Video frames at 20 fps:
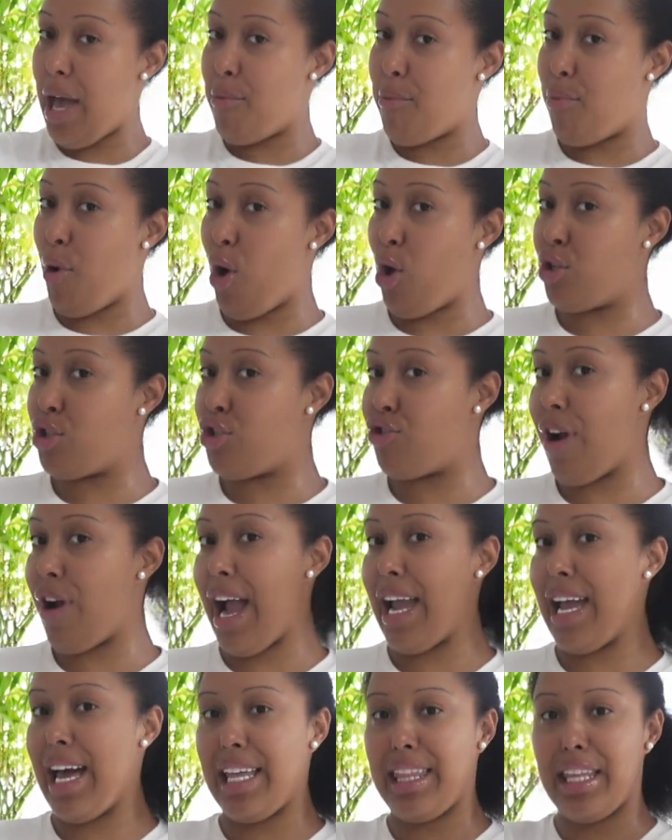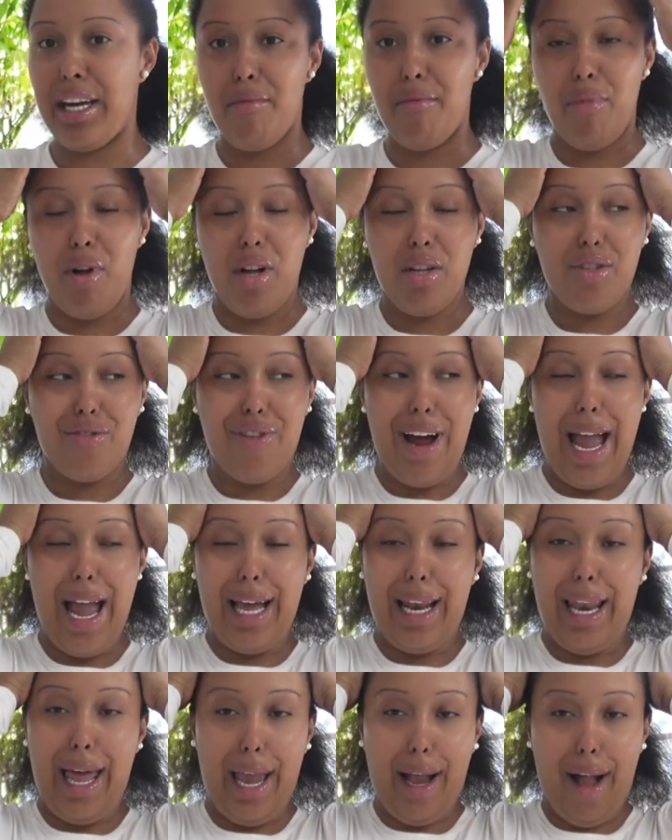bowl dry i didn't bowl
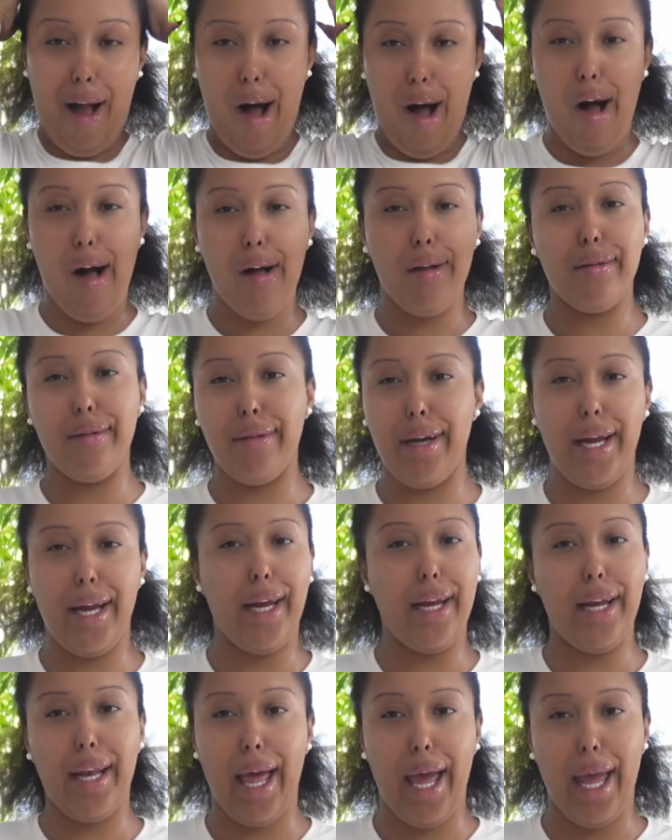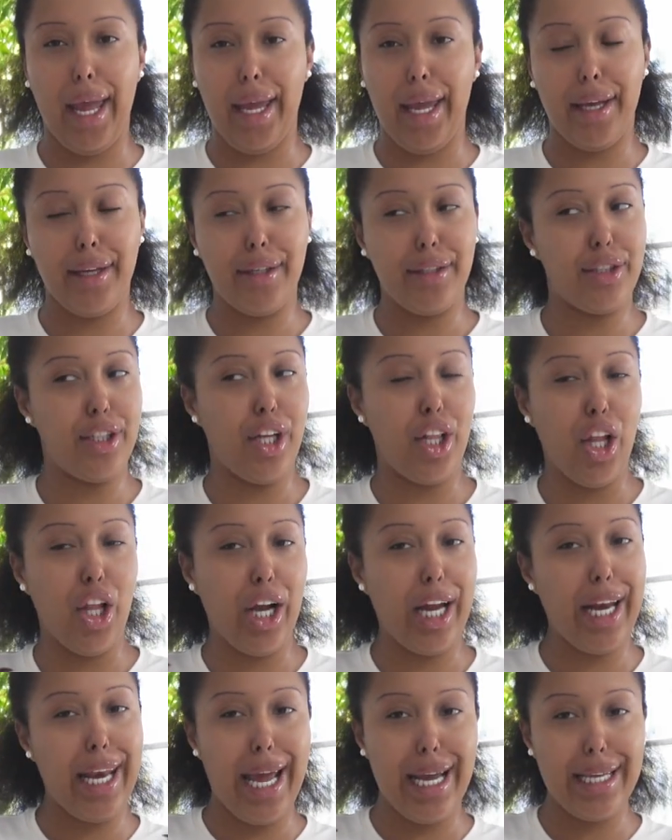dry like all the way like to
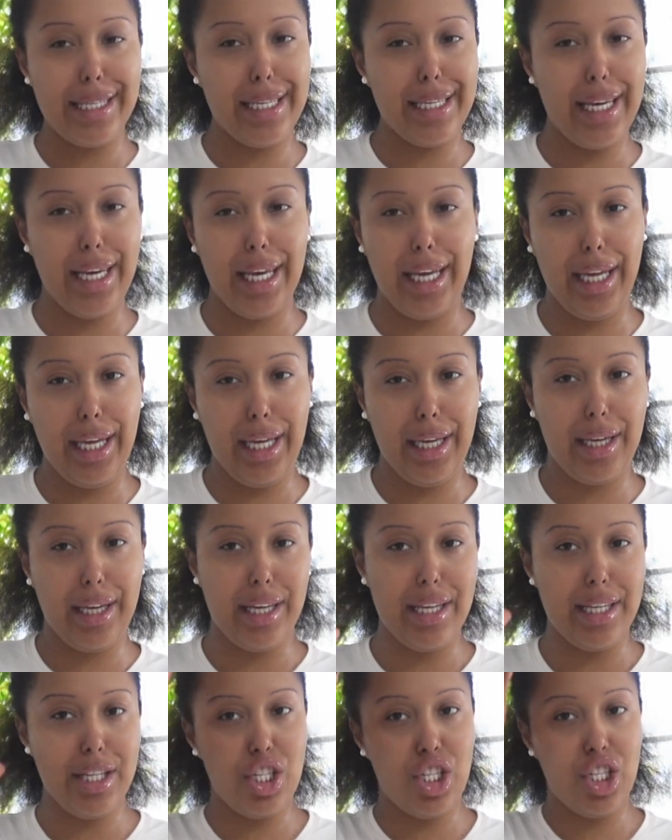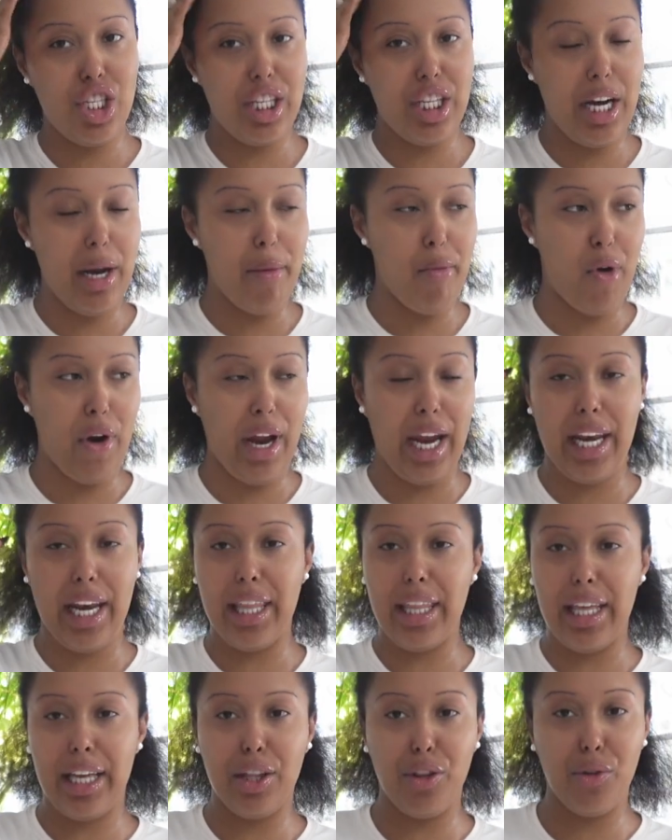look nice and neat because she's gonna braid
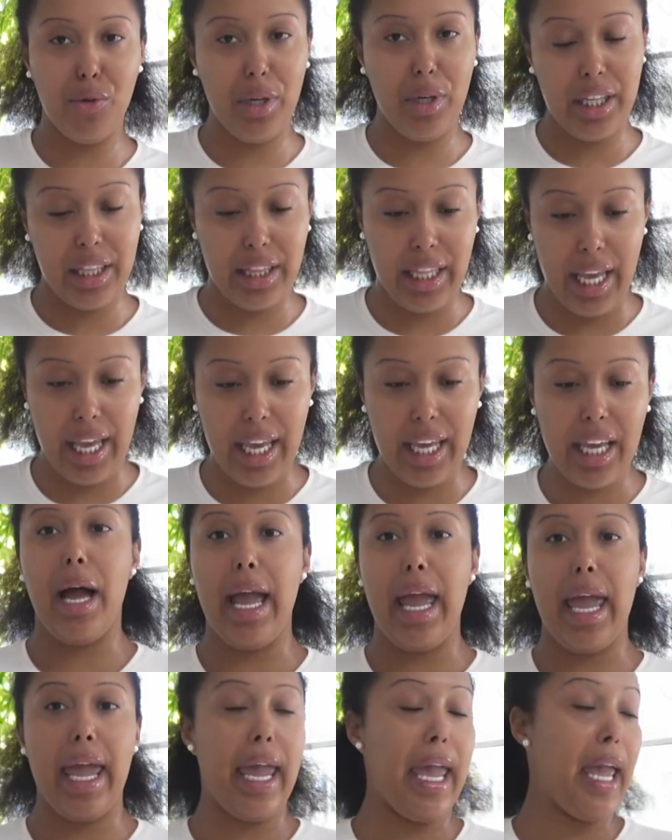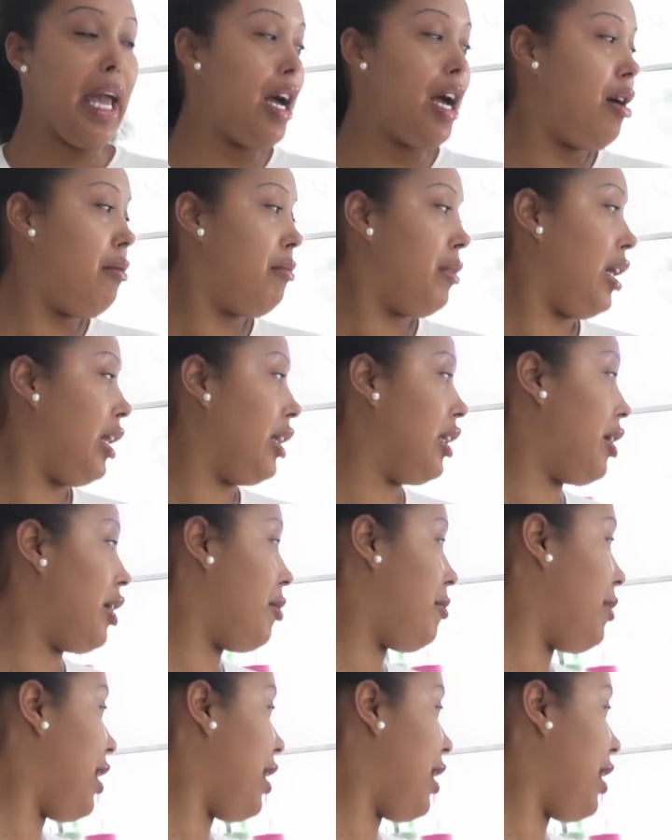and then do her thing i am a little